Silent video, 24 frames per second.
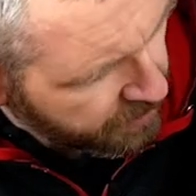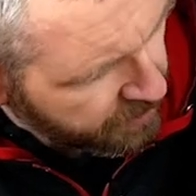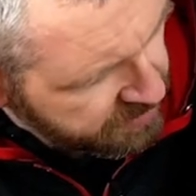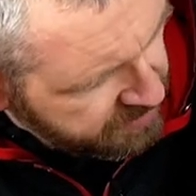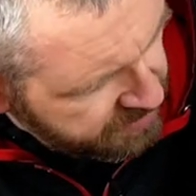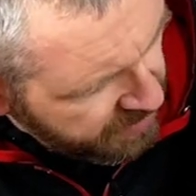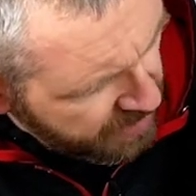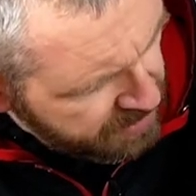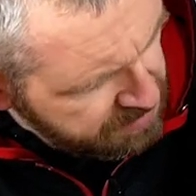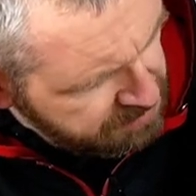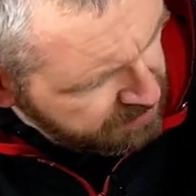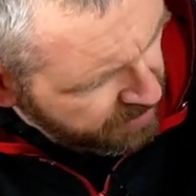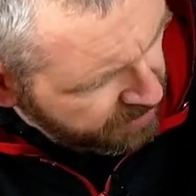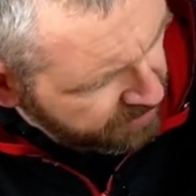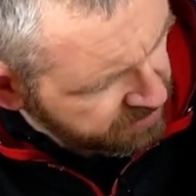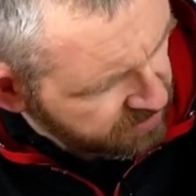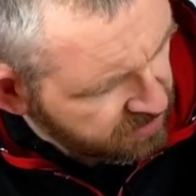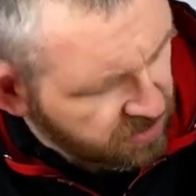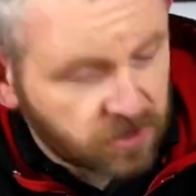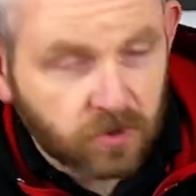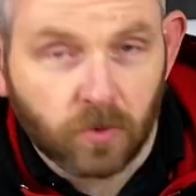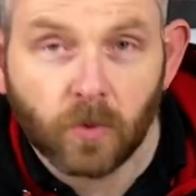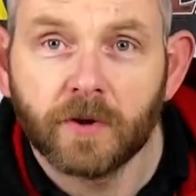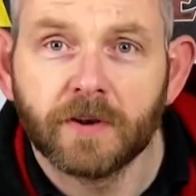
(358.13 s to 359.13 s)
10-man
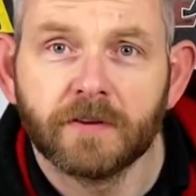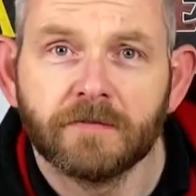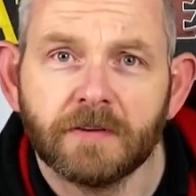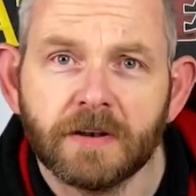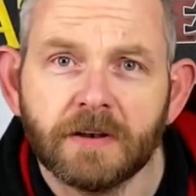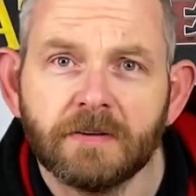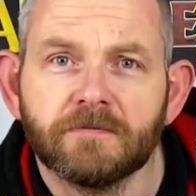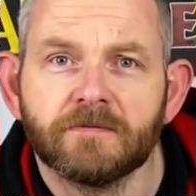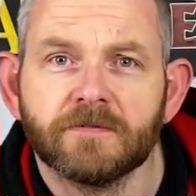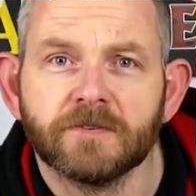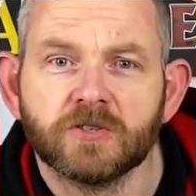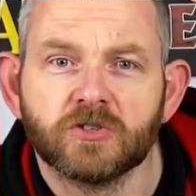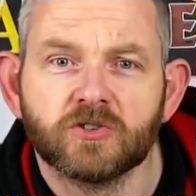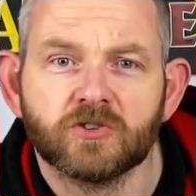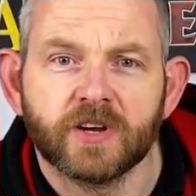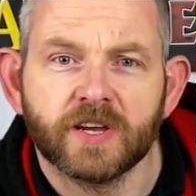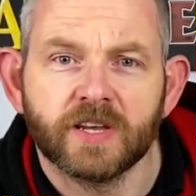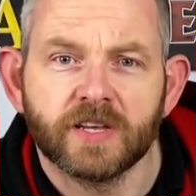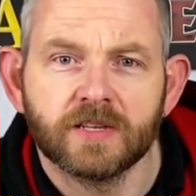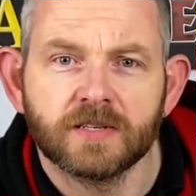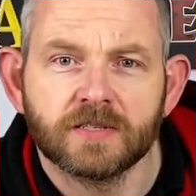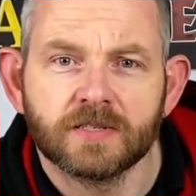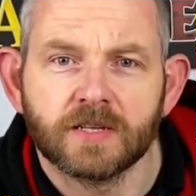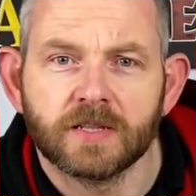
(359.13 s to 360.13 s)
squad of infantry,
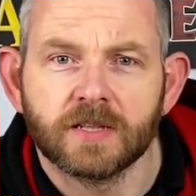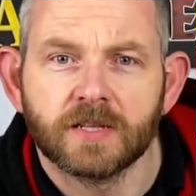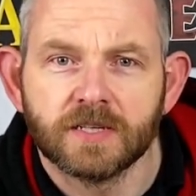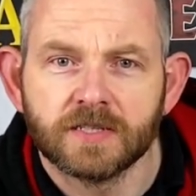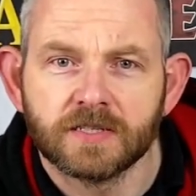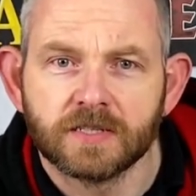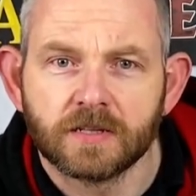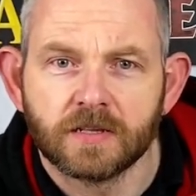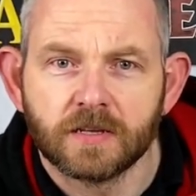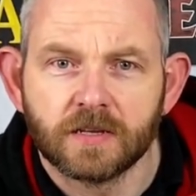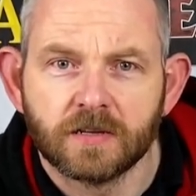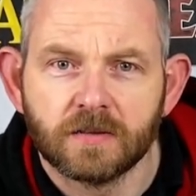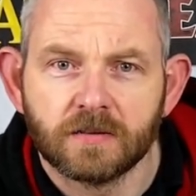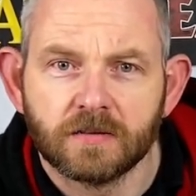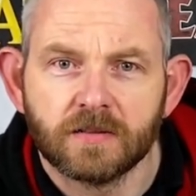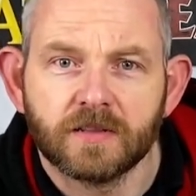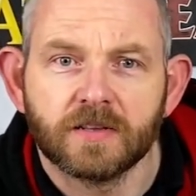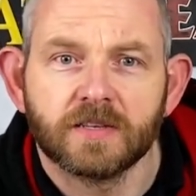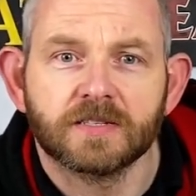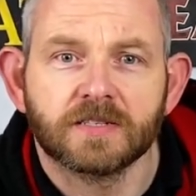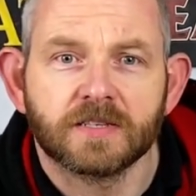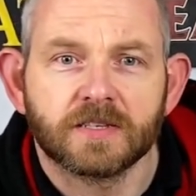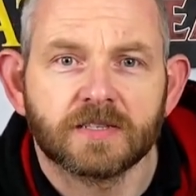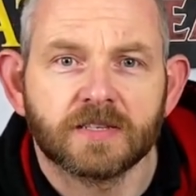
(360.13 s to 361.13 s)
so these are
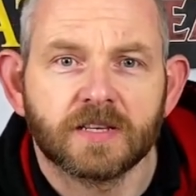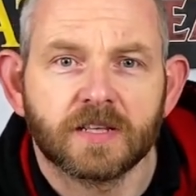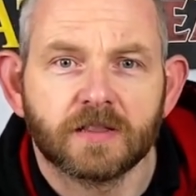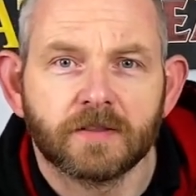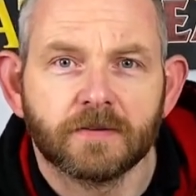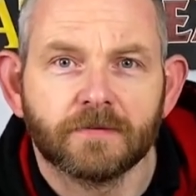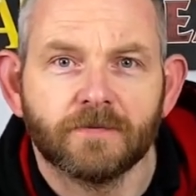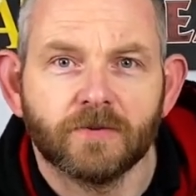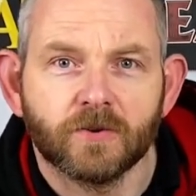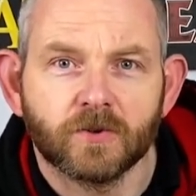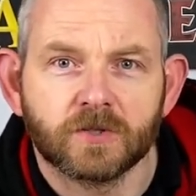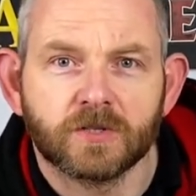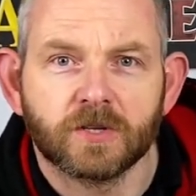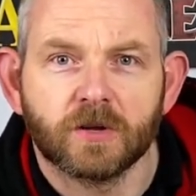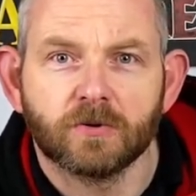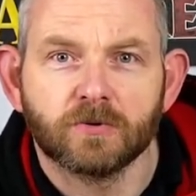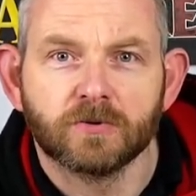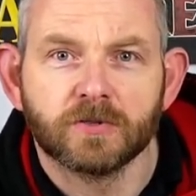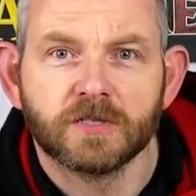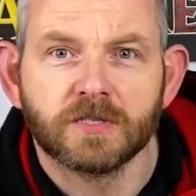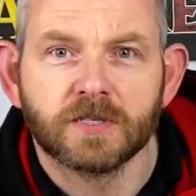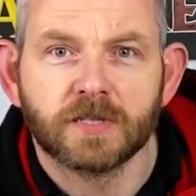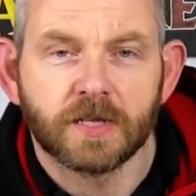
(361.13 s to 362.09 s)
as I said, the foot soldiers of the